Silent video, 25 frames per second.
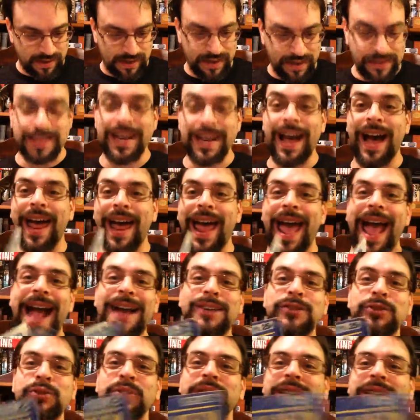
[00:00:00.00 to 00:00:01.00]
is not
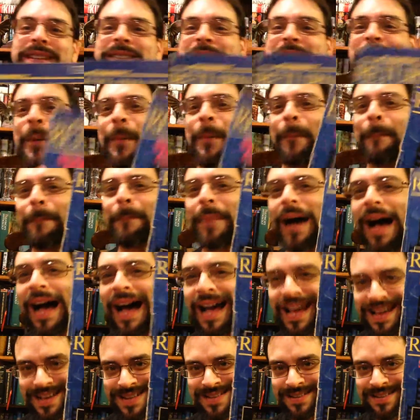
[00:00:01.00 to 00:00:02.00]
actually
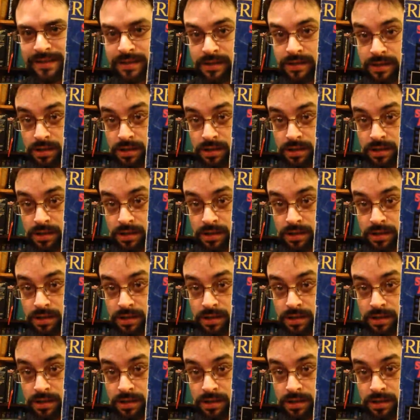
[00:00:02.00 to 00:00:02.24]
my